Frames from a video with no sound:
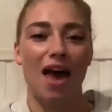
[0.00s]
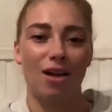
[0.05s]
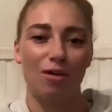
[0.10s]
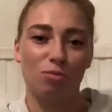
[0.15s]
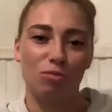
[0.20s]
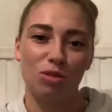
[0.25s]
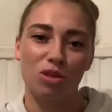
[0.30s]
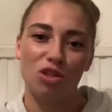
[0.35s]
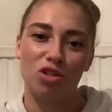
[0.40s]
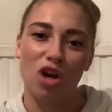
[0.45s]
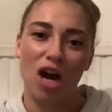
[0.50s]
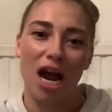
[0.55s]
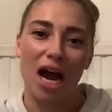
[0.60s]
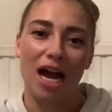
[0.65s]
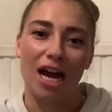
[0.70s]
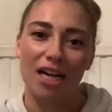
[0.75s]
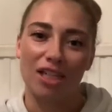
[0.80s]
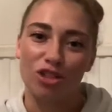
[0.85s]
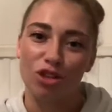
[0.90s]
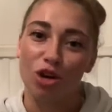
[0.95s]
we
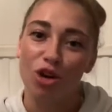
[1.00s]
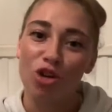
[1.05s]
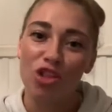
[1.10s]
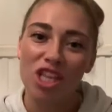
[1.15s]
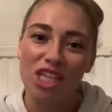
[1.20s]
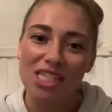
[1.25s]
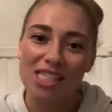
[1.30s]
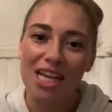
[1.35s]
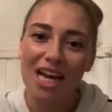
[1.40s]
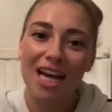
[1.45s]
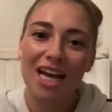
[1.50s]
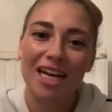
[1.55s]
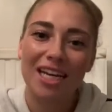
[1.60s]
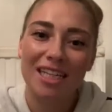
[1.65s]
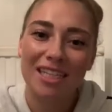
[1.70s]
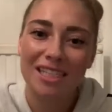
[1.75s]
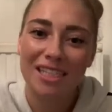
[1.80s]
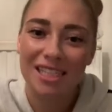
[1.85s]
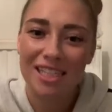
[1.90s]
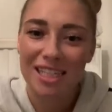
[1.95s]
tried other
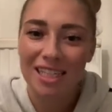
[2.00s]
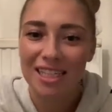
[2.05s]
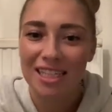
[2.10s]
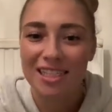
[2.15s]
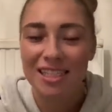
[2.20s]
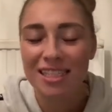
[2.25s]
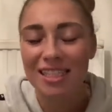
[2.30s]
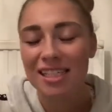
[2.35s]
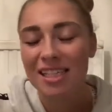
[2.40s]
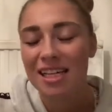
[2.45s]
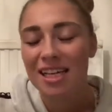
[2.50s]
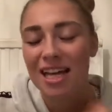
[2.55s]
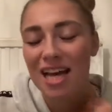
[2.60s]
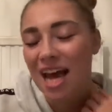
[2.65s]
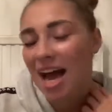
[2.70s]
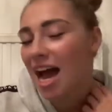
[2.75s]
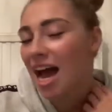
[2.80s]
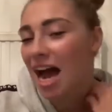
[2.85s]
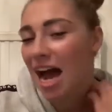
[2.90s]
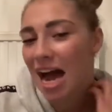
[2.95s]
sizes
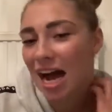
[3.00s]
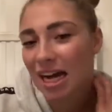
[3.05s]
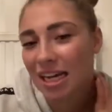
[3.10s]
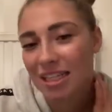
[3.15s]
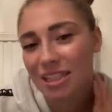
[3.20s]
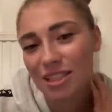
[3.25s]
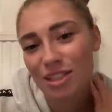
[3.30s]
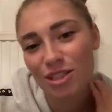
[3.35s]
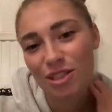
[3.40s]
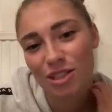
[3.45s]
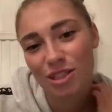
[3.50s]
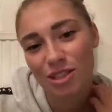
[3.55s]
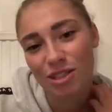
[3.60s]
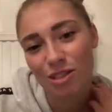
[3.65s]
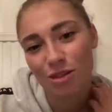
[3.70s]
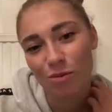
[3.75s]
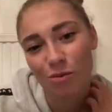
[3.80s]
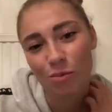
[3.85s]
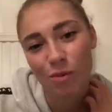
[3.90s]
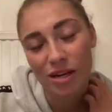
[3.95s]
and
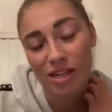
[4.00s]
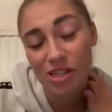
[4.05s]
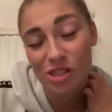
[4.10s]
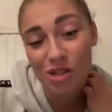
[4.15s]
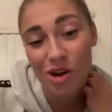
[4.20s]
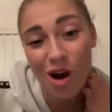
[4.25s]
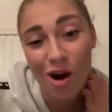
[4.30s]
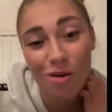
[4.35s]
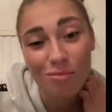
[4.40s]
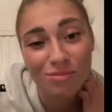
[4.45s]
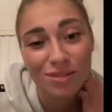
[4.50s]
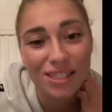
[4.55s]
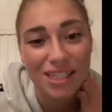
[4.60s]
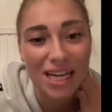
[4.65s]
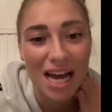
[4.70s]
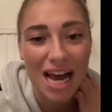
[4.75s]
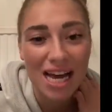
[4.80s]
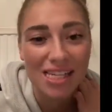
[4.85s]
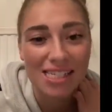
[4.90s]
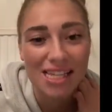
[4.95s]
we stopped, and
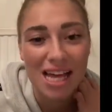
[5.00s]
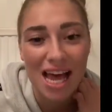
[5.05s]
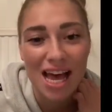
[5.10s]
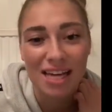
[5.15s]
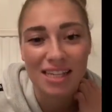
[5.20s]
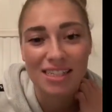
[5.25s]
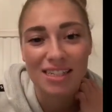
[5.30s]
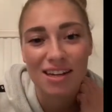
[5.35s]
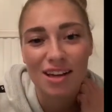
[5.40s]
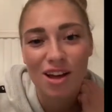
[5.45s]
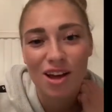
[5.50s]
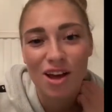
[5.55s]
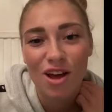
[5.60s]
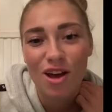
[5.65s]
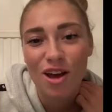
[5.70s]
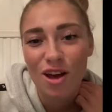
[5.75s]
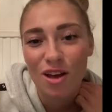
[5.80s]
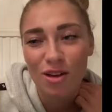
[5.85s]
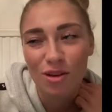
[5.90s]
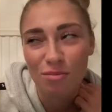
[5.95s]
I said,
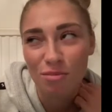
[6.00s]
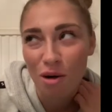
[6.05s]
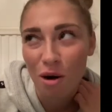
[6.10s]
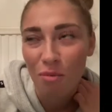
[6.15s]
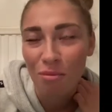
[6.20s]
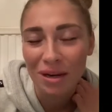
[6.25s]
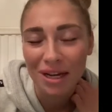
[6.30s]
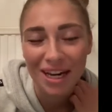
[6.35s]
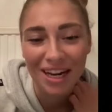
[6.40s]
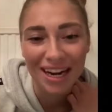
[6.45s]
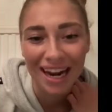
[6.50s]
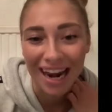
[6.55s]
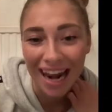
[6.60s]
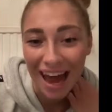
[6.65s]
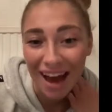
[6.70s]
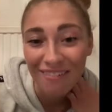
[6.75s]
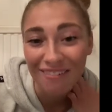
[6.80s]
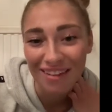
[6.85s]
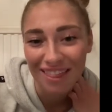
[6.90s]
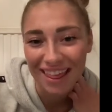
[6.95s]
you're probably gonna
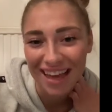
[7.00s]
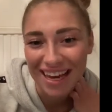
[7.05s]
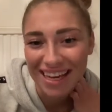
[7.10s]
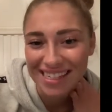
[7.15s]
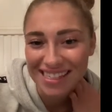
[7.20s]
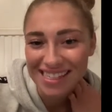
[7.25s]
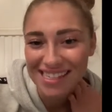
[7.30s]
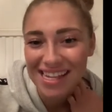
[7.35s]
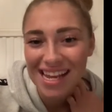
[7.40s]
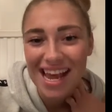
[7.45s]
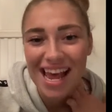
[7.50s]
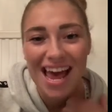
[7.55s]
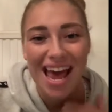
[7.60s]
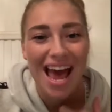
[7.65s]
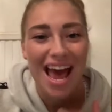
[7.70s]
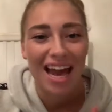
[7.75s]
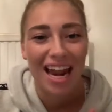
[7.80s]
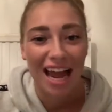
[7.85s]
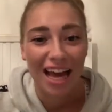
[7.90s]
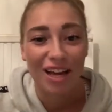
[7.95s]
laugh at this.
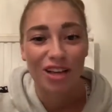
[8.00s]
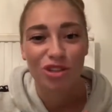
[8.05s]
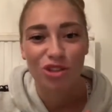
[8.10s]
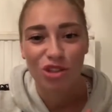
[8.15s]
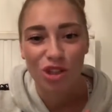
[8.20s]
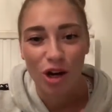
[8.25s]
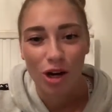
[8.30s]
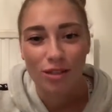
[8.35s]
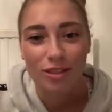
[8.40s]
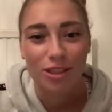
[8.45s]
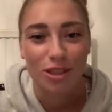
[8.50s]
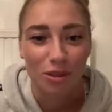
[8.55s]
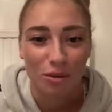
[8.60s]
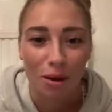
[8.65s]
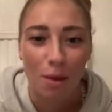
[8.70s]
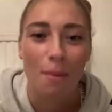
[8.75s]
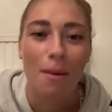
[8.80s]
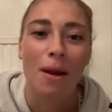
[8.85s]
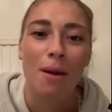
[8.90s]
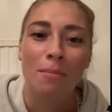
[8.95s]
Like, I started doing a
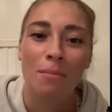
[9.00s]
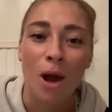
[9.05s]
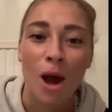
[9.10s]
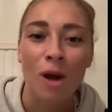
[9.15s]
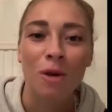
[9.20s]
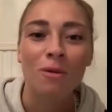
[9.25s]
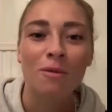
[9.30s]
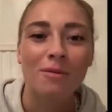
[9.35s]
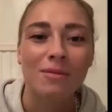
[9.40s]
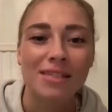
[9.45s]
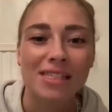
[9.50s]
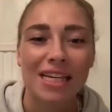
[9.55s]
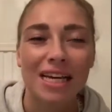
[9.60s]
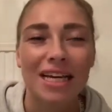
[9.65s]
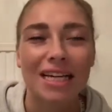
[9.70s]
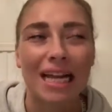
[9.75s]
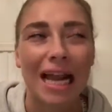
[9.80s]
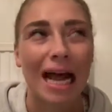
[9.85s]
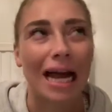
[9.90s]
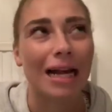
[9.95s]
bit of posing,
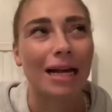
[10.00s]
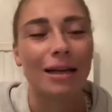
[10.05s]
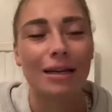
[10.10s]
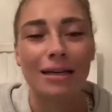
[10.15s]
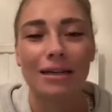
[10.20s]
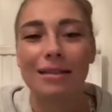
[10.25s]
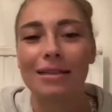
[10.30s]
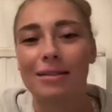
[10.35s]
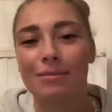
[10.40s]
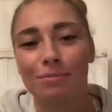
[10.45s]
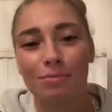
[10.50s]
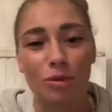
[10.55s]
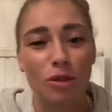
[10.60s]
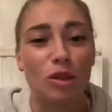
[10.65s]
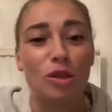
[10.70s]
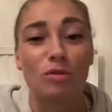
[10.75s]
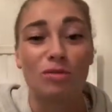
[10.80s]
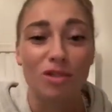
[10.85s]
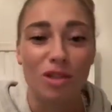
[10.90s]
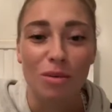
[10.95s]
like
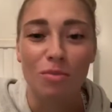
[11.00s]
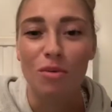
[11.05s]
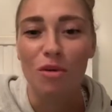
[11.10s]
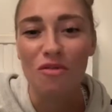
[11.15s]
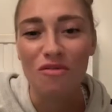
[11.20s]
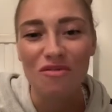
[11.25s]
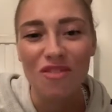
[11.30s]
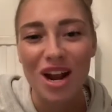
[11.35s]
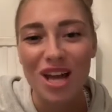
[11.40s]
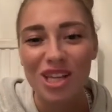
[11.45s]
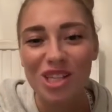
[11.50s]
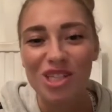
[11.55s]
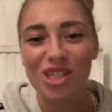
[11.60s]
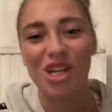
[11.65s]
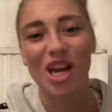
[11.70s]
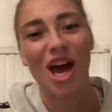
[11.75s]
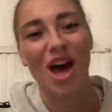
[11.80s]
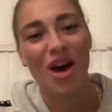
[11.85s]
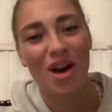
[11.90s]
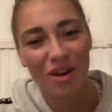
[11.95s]
boob to bum
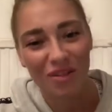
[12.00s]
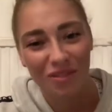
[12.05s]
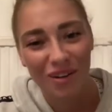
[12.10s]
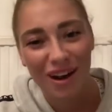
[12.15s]
ratio,